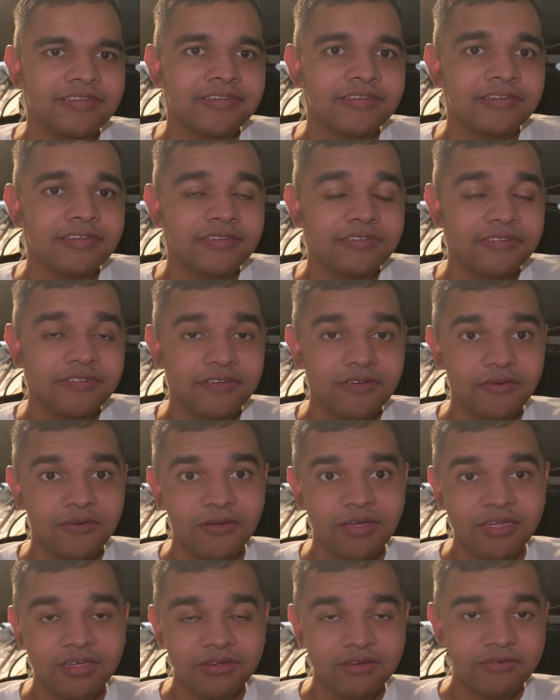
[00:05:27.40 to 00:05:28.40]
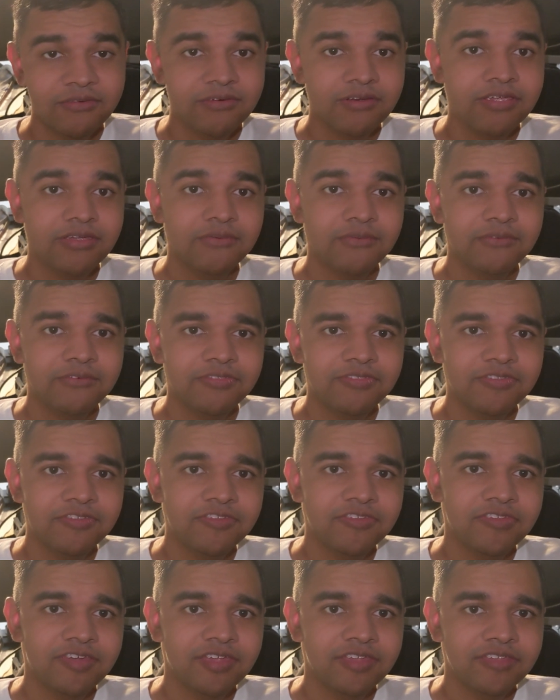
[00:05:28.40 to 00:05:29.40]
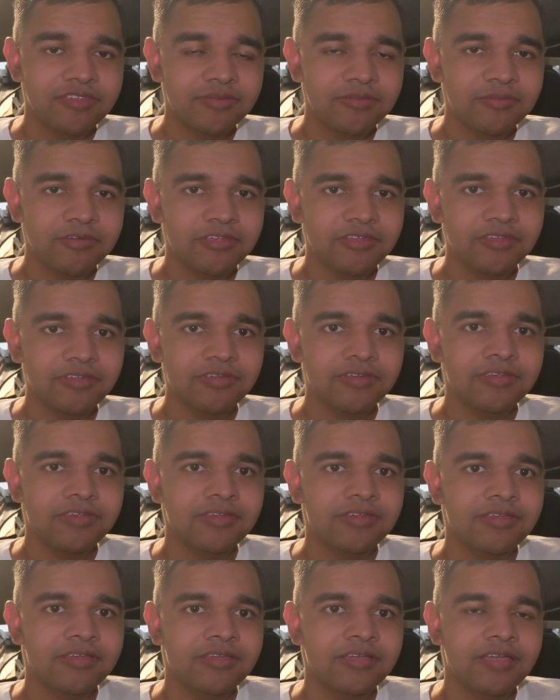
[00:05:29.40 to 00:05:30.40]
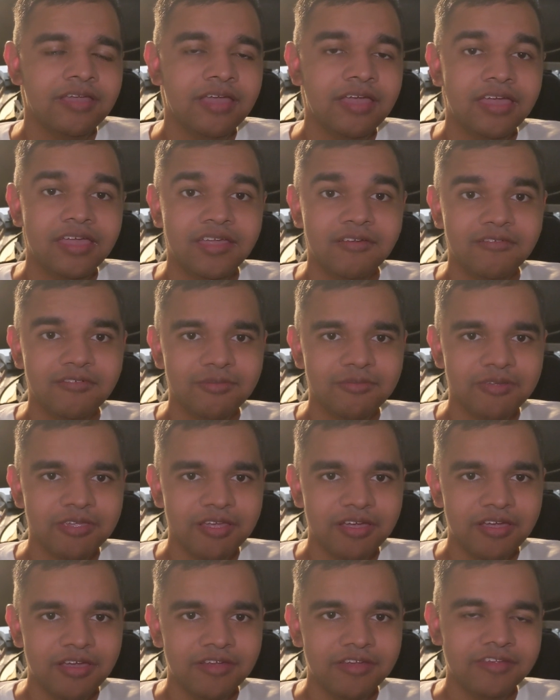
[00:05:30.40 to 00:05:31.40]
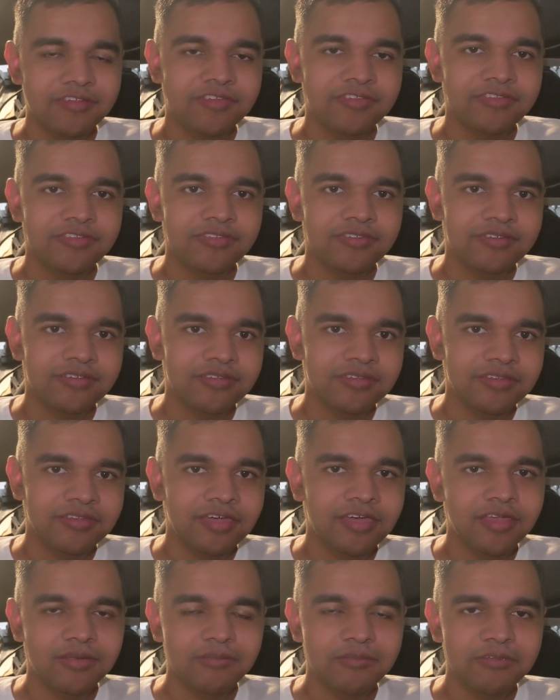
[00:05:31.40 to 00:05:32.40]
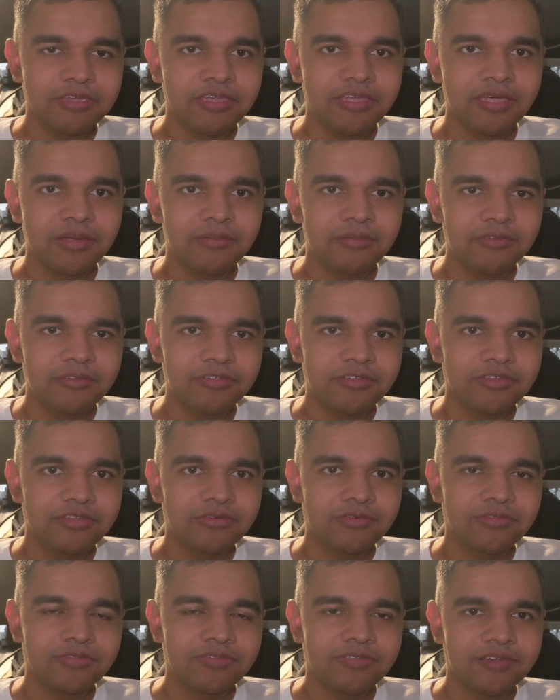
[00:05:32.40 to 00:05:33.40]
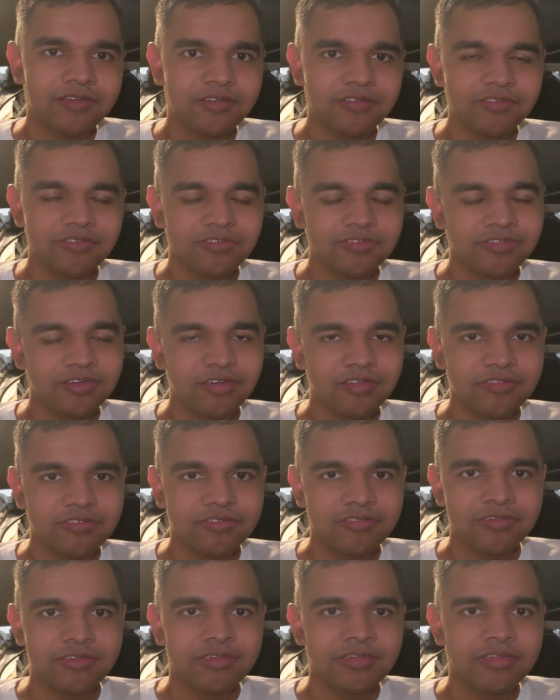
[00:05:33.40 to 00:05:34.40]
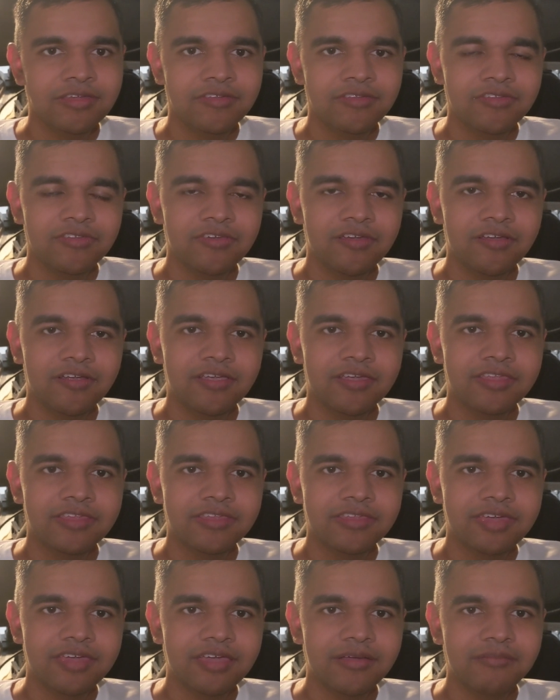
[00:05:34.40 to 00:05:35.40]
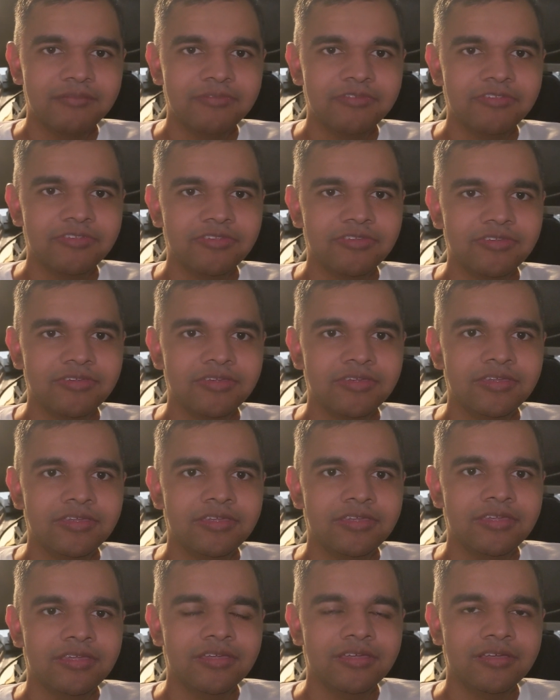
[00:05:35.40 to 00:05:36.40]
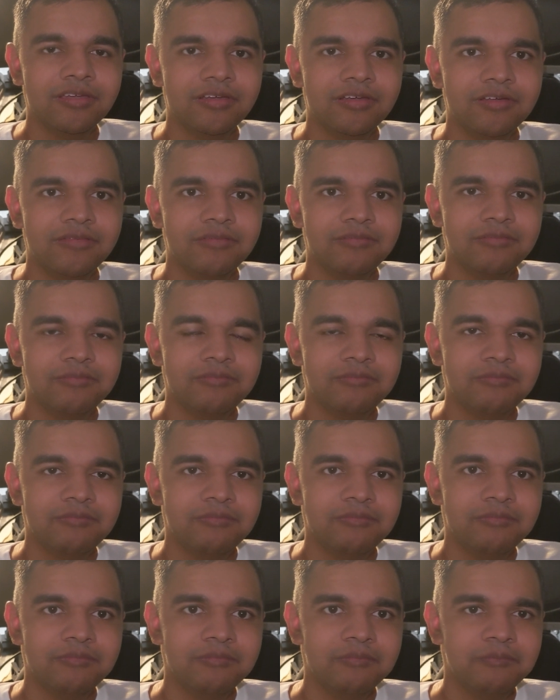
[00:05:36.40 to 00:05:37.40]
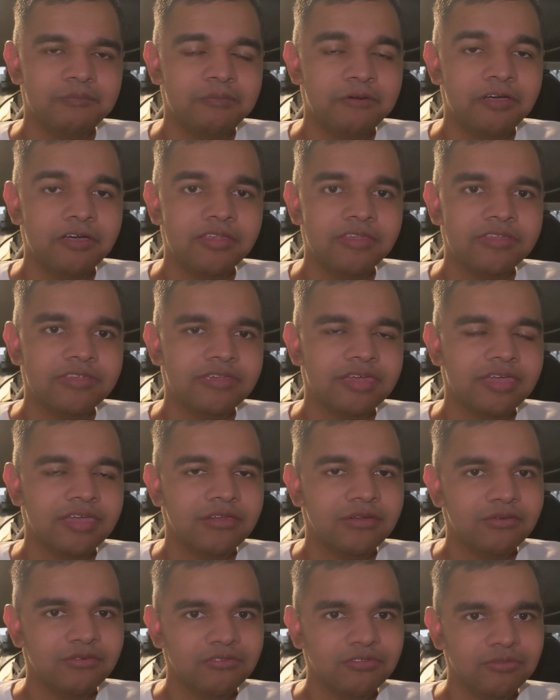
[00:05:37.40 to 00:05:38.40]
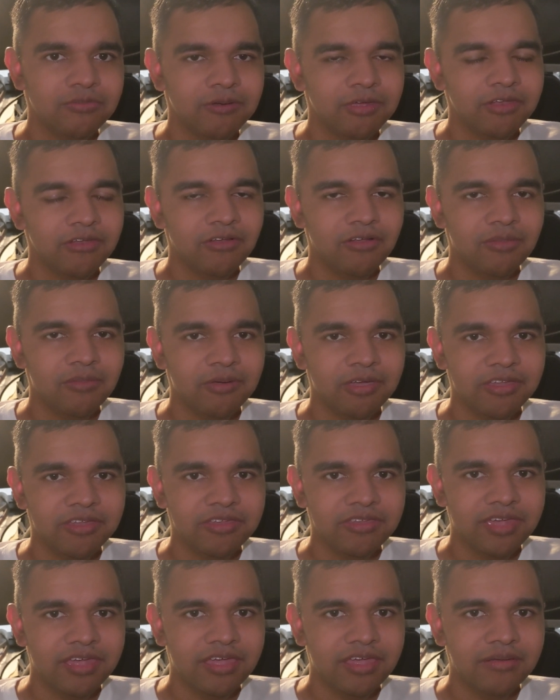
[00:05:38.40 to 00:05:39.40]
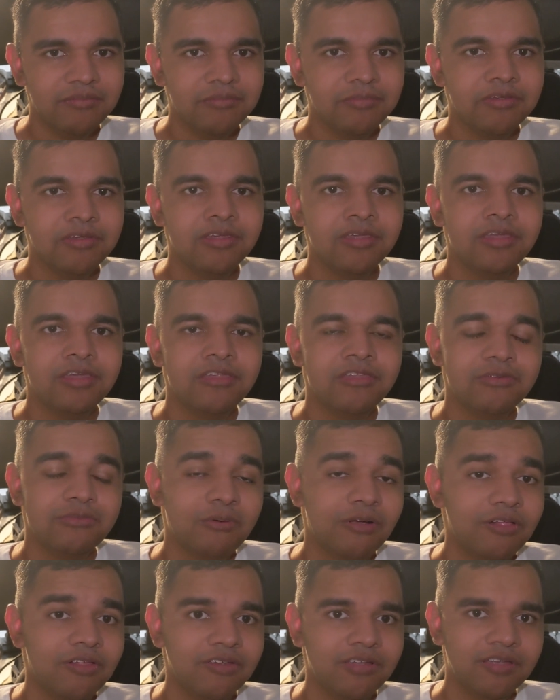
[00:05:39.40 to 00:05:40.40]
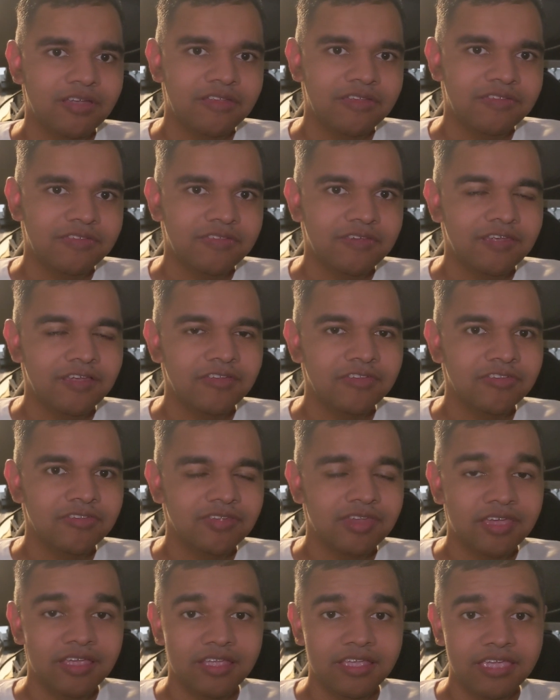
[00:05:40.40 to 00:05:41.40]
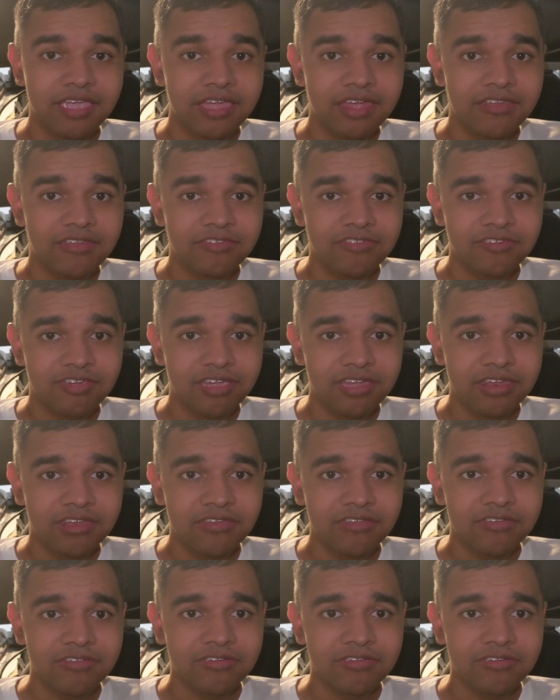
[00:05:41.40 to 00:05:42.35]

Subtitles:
Though I agree with the sentiment, I have to be honest, not being able to do things does suck at times. Um, but I don't spend all my time dwelling on things that I can't change.